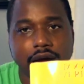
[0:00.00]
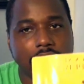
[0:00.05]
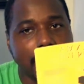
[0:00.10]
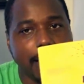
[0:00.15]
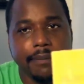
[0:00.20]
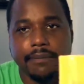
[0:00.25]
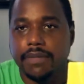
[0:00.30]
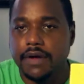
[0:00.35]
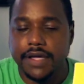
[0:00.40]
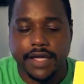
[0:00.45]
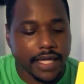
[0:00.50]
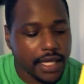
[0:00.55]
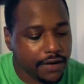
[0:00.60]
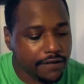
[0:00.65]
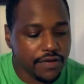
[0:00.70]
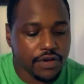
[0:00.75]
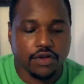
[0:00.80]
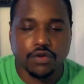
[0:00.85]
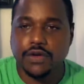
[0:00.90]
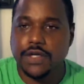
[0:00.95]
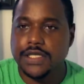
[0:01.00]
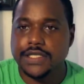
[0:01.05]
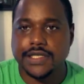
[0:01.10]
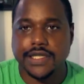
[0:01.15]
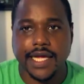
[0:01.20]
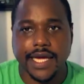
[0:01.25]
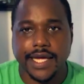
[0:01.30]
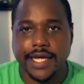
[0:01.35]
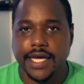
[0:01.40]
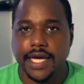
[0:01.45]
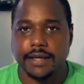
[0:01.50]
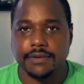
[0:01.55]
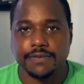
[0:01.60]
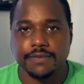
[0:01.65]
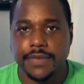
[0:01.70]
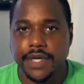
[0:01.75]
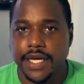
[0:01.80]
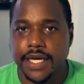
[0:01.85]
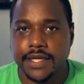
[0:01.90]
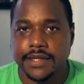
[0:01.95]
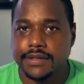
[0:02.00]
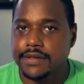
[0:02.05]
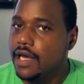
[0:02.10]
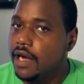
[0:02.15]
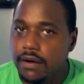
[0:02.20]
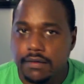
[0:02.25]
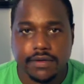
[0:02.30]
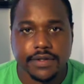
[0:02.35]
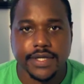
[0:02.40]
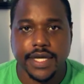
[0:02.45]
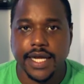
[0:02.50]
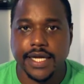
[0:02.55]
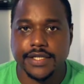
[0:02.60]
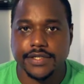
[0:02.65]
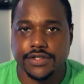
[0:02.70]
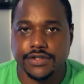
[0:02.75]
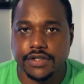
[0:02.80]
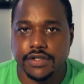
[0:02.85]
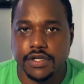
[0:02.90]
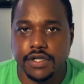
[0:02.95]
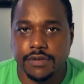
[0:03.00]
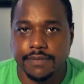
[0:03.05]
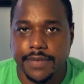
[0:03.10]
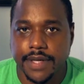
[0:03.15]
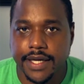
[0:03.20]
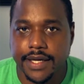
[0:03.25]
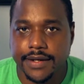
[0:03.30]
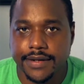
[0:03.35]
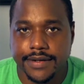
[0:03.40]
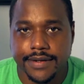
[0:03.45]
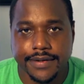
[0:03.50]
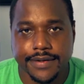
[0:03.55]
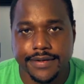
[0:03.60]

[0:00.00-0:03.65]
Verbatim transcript: I'm giving you these layups, man. Don't that John, man.